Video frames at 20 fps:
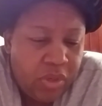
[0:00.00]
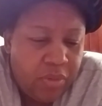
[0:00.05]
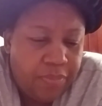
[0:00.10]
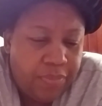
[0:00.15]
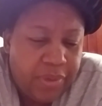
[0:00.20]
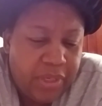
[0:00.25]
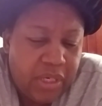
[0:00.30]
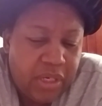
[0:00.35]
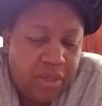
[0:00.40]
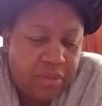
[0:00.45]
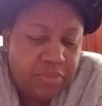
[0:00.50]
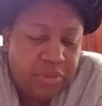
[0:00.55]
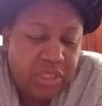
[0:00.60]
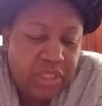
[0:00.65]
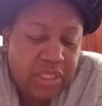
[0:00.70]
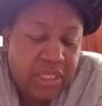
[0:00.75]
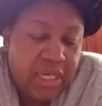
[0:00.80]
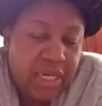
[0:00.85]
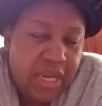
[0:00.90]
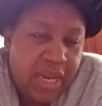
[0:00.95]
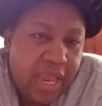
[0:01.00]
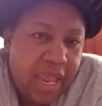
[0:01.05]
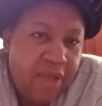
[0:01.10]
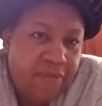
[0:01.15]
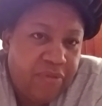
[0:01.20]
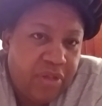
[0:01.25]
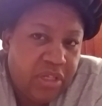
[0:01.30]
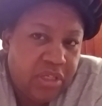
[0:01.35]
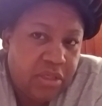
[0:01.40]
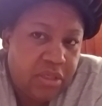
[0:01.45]
But she said,
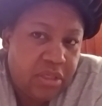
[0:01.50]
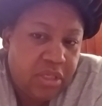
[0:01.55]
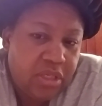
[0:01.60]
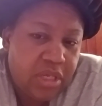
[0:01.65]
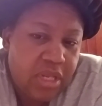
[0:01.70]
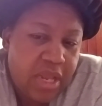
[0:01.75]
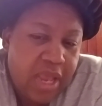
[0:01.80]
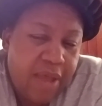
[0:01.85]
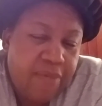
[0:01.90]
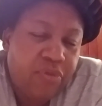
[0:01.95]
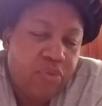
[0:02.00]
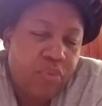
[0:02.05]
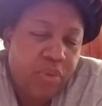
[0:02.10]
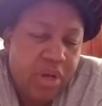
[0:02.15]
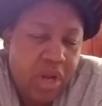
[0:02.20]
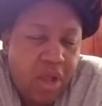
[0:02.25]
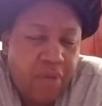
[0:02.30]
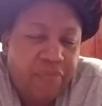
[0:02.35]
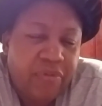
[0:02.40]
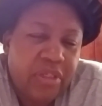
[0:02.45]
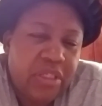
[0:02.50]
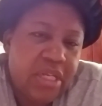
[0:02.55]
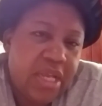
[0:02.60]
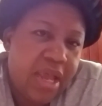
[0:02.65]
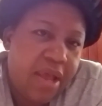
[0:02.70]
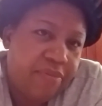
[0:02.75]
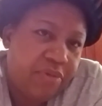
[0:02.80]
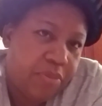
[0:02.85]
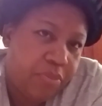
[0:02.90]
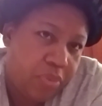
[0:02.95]
have the rent office to
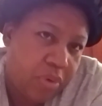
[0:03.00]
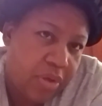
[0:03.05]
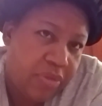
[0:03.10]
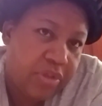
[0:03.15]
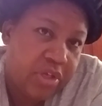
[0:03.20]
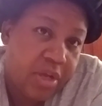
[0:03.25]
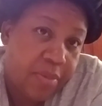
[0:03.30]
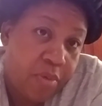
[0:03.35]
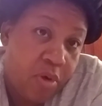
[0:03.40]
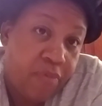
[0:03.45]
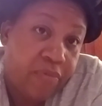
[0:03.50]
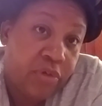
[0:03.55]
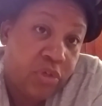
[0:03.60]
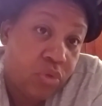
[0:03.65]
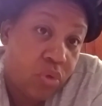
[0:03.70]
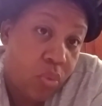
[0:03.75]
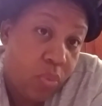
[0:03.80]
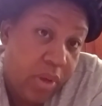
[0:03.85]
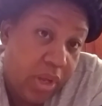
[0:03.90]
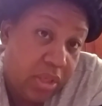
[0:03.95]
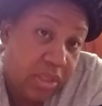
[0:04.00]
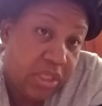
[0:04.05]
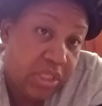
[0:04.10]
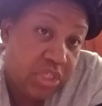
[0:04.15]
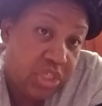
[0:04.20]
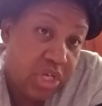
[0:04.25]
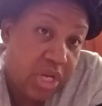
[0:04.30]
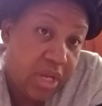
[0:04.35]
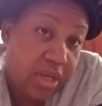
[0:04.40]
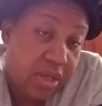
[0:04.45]
have the brother come over and do a wellness
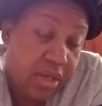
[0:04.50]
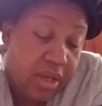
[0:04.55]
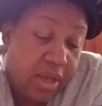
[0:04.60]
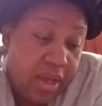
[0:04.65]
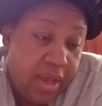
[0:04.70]
check.